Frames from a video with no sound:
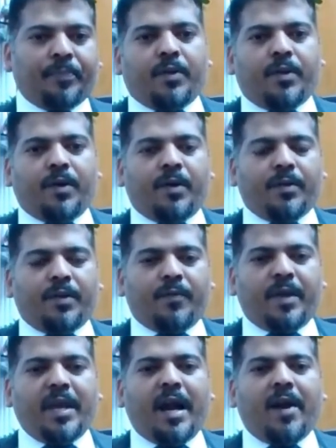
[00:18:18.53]
The
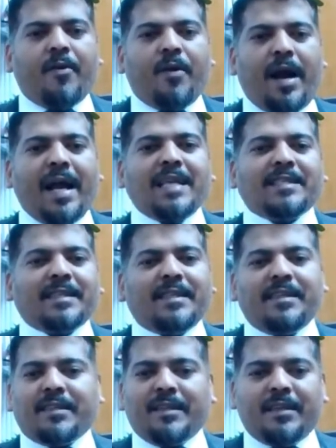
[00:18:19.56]
way how I see
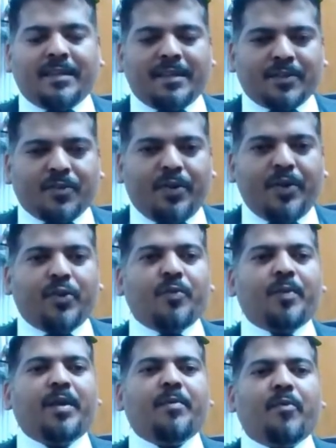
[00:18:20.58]
it, it is going to
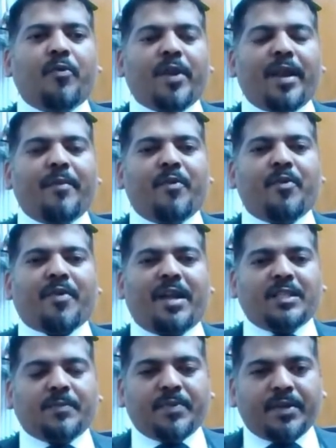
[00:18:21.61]
be more and more
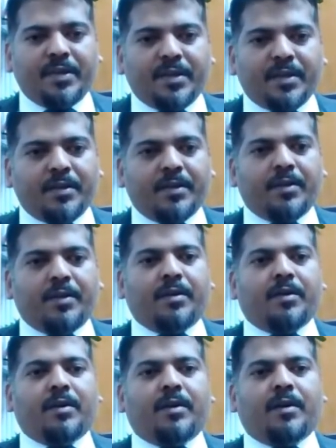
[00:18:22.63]
transparent.
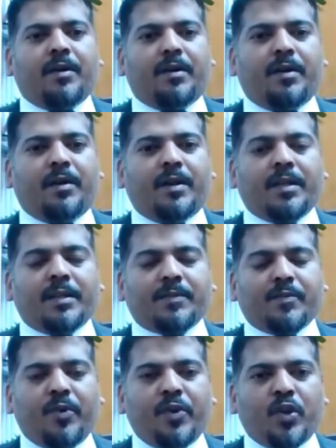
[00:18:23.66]
It is
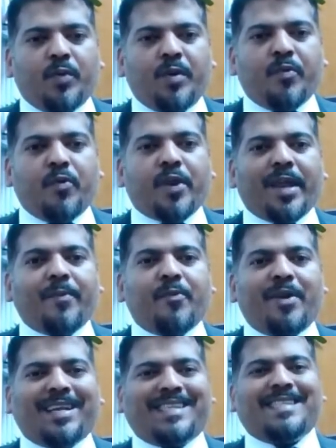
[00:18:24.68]
going to be more and
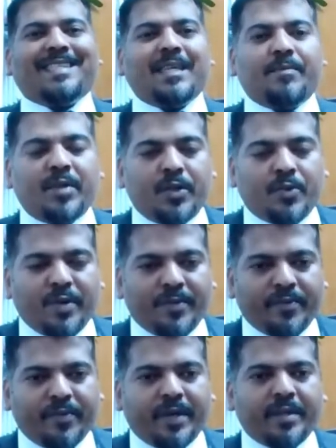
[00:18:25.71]
more accessible to
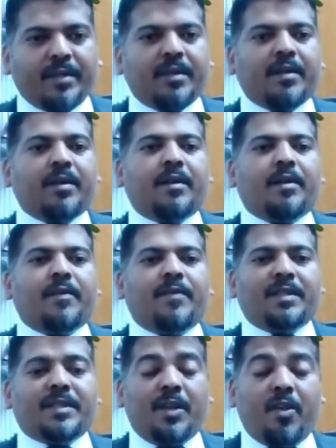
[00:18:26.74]
everyone.
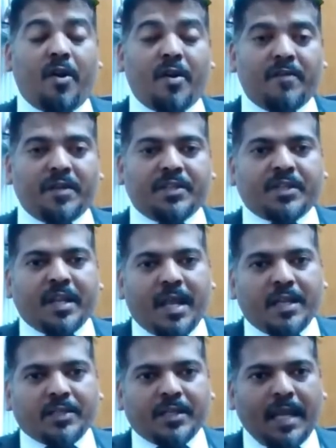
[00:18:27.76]
We see a lot of
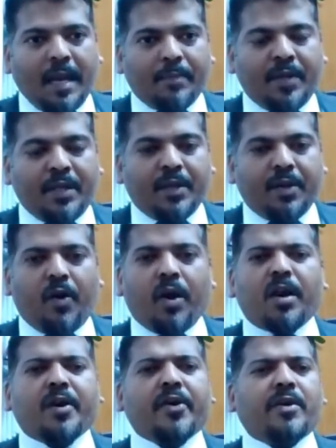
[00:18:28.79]
digitalization happening all
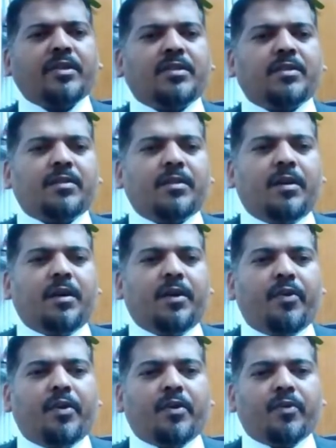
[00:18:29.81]
across,
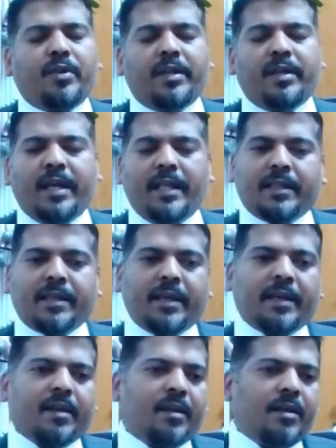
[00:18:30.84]
not only in healthcare,